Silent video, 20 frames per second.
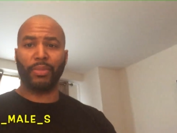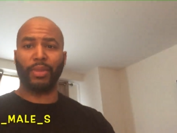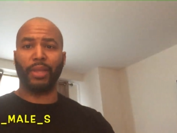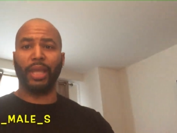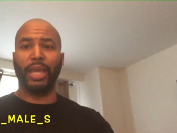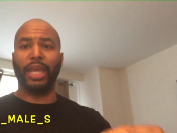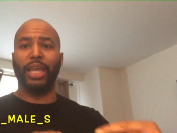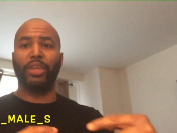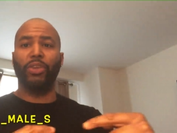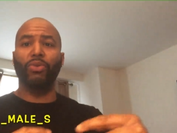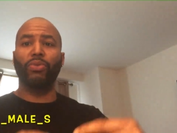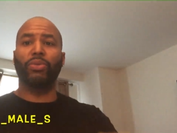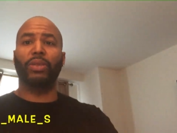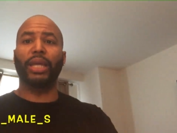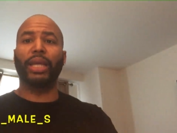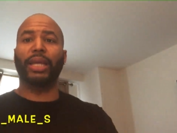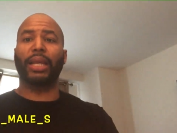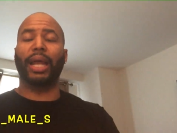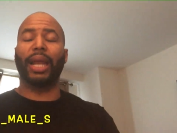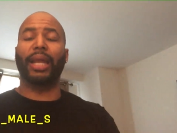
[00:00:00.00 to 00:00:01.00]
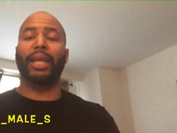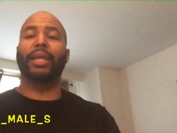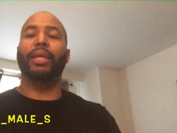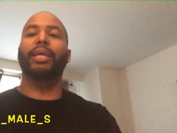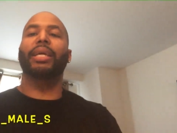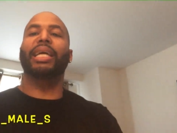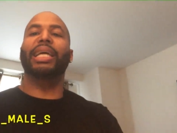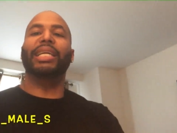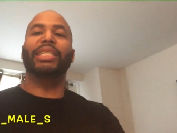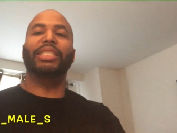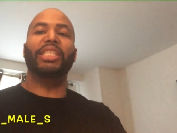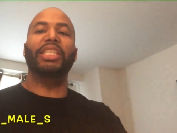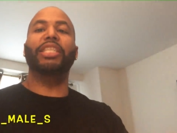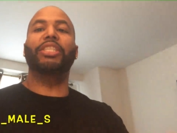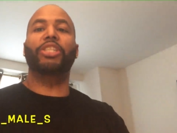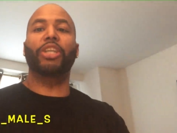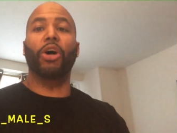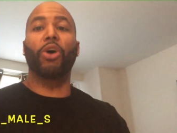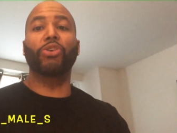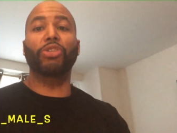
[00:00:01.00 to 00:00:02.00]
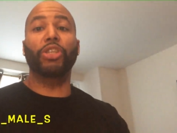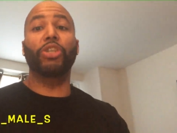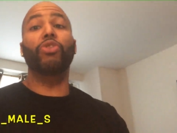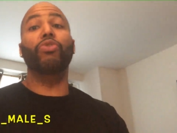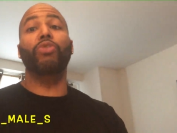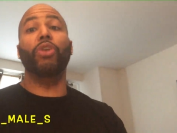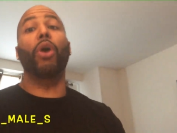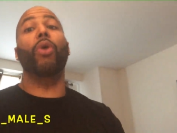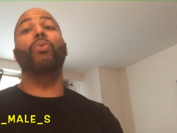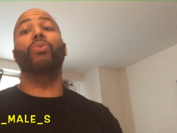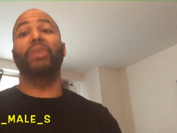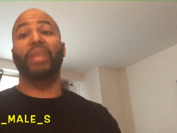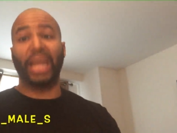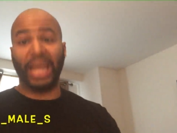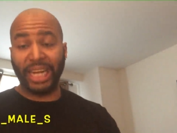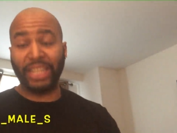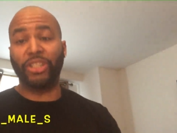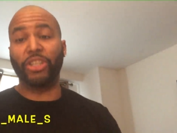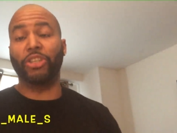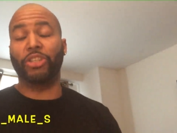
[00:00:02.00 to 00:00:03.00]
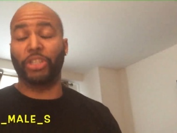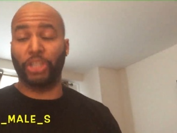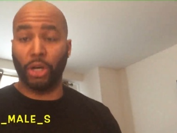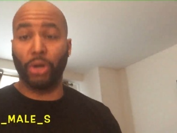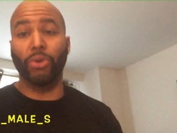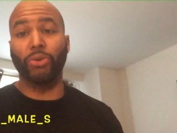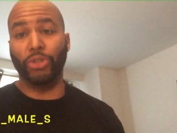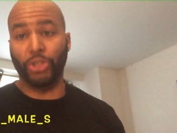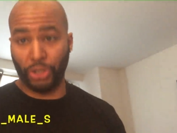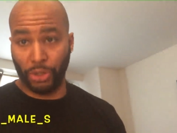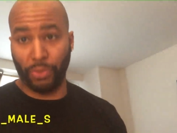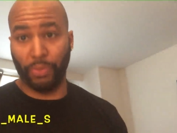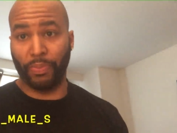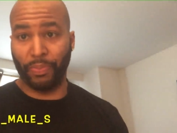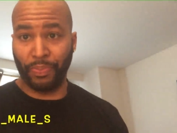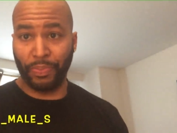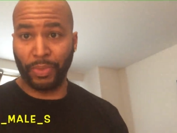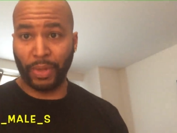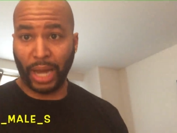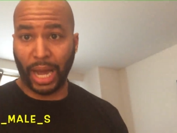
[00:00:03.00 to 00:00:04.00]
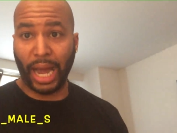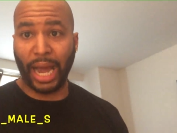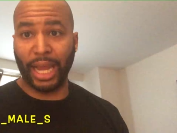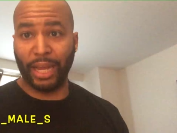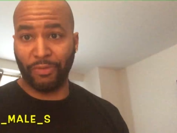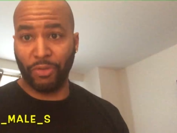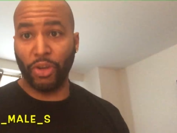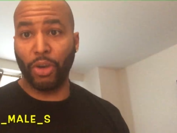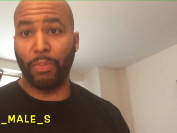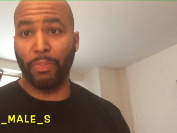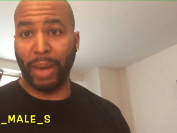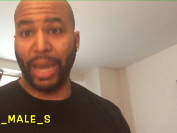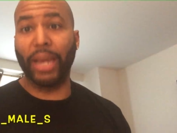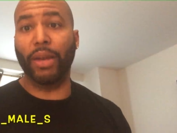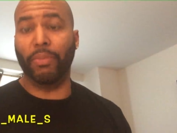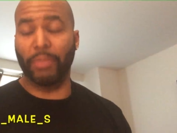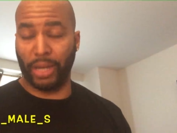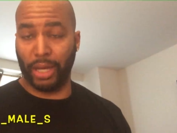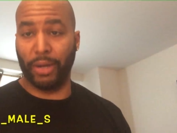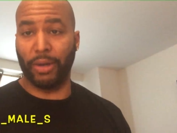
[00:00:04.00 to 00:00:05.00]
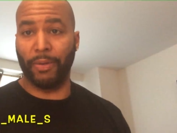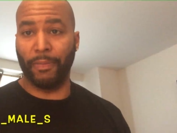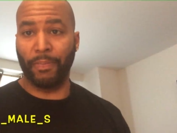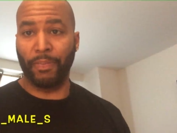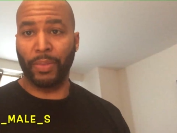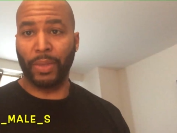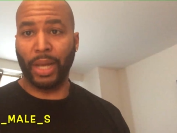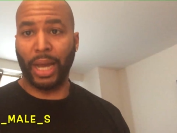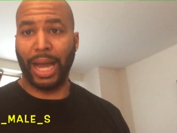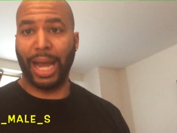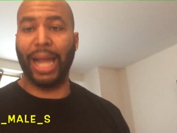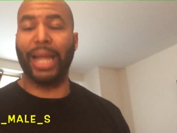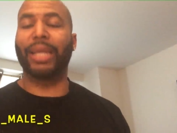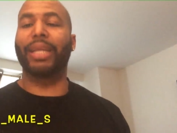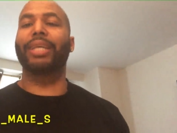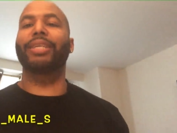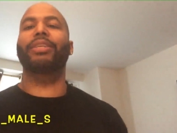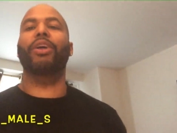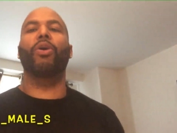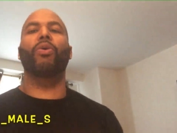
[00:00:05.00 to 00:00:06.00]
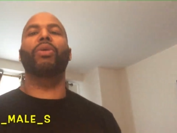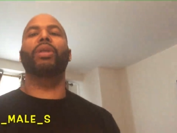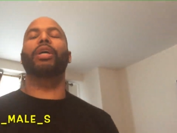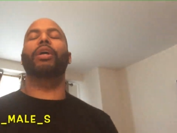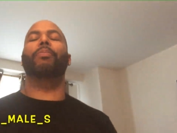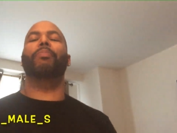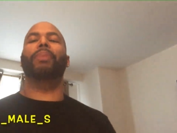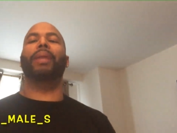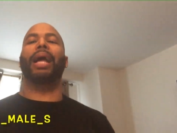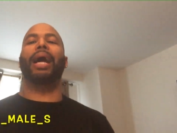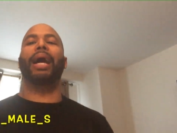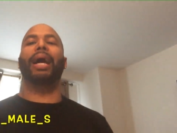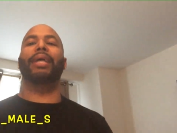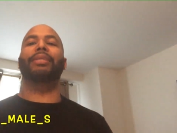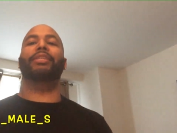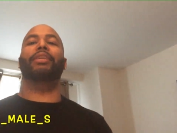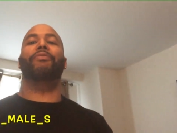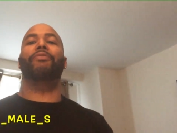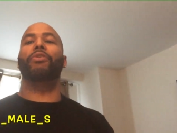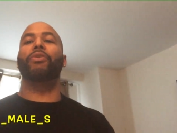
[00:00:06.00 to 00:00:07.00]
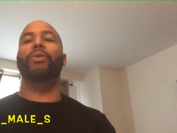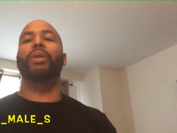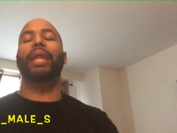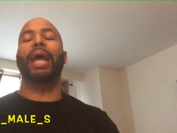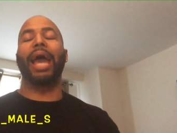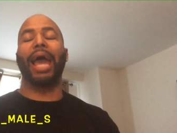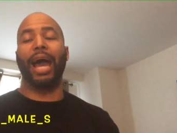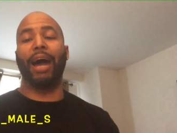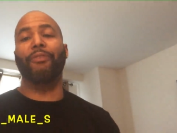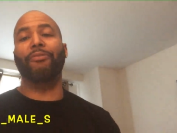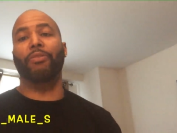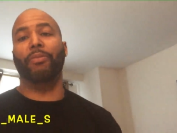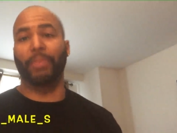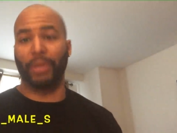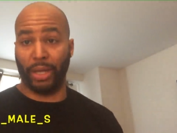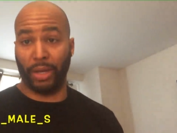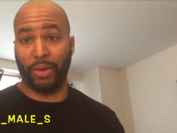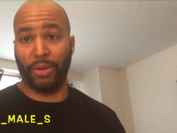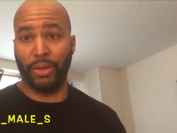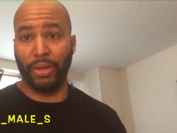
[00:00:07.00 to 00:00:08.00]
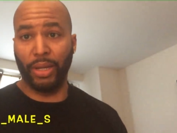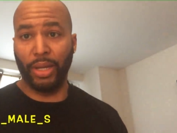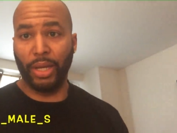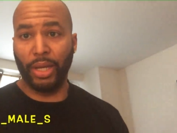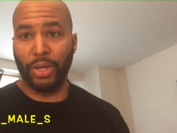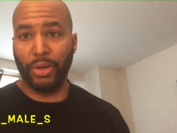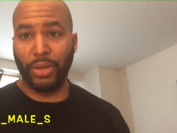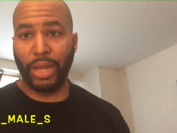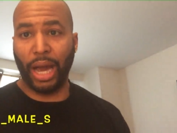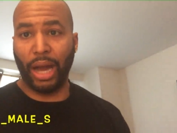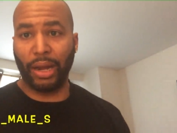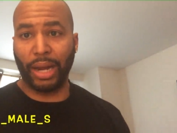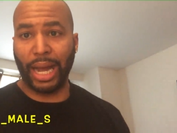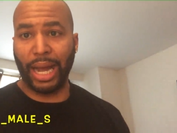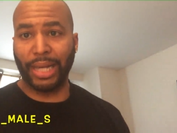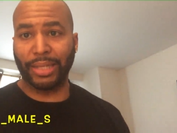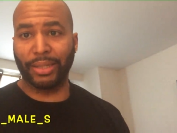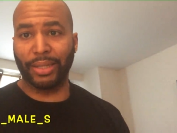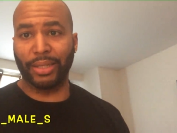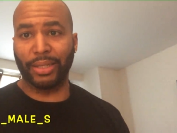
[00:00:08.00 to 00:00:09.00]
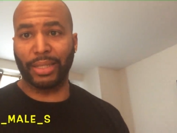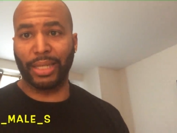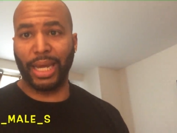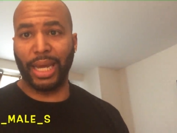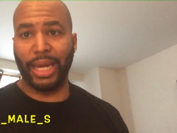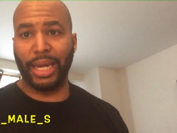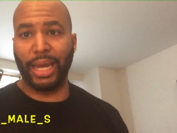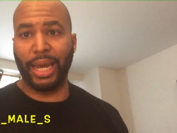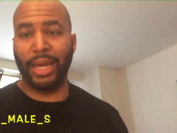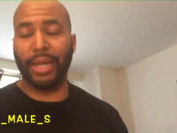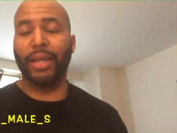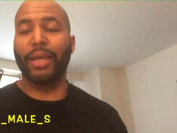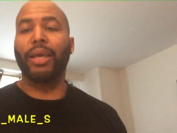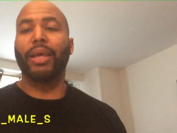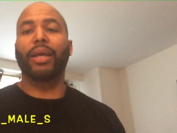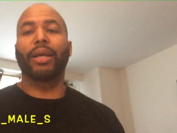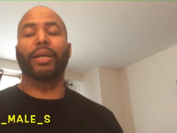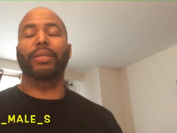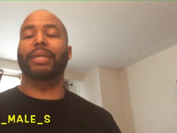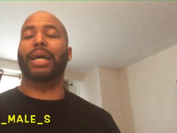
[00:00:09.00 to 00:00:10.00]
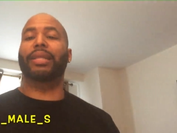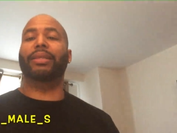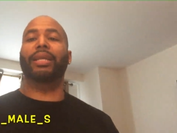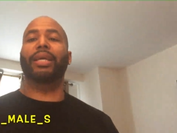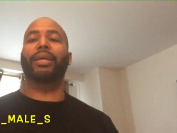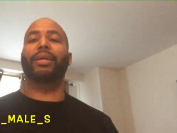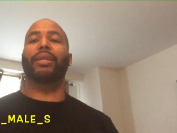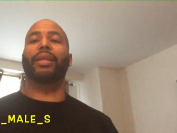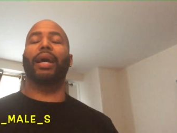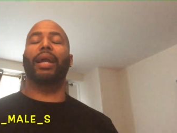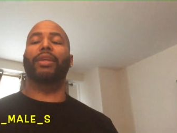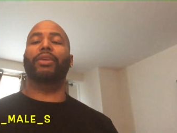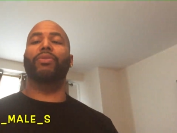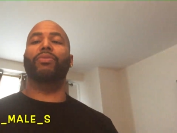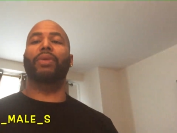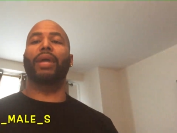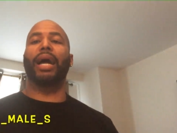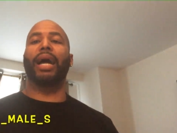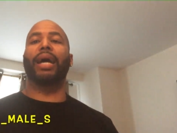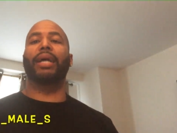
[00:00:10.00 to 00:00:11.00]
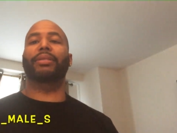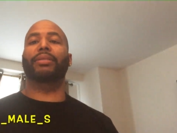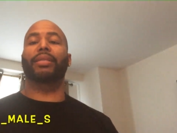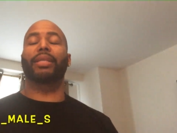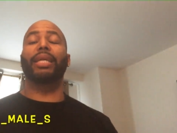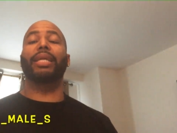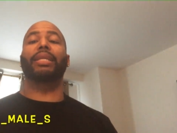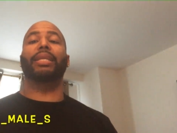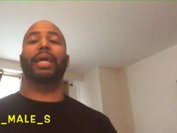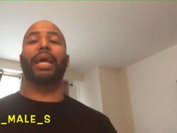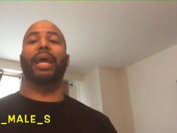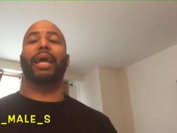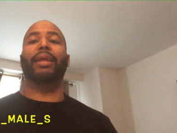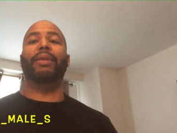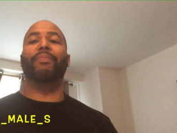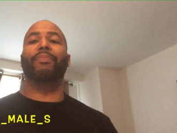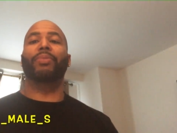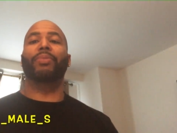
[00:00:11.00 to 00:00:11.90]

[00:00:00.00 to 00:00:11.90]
and you think like she chosen you, no, nature chose you. All right, if you're a beta male. All right, this only applies if you're an alpha male. Do y'all guys understand that? Because I think a lot of you guys think that